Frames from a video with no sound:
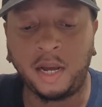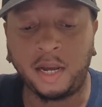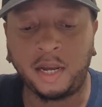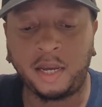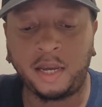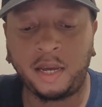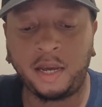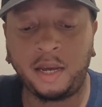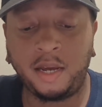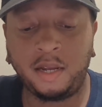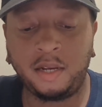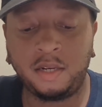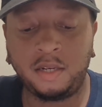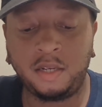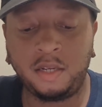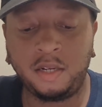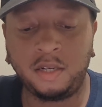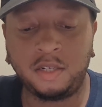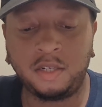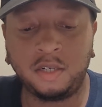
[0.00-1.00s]
I
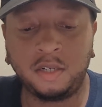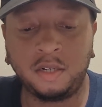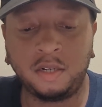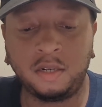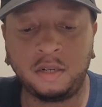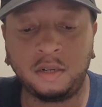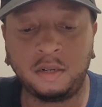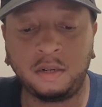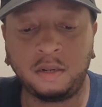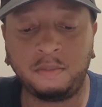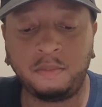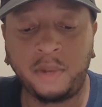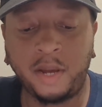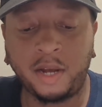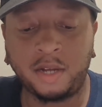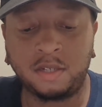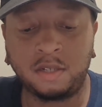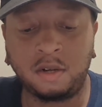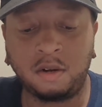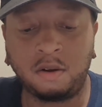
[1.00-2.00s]
can teach it
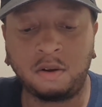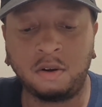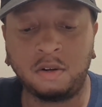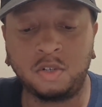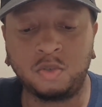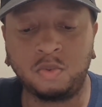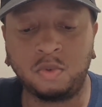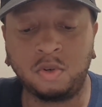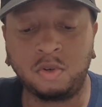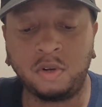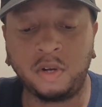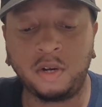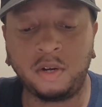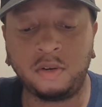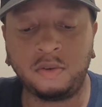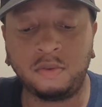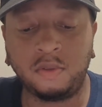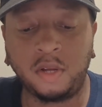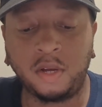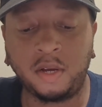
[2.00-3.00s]
max guard, so we'll go ahead
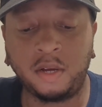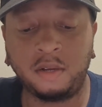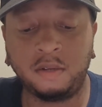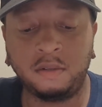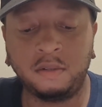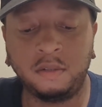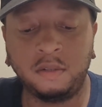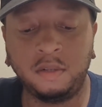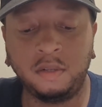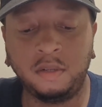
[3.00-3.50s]
and do that.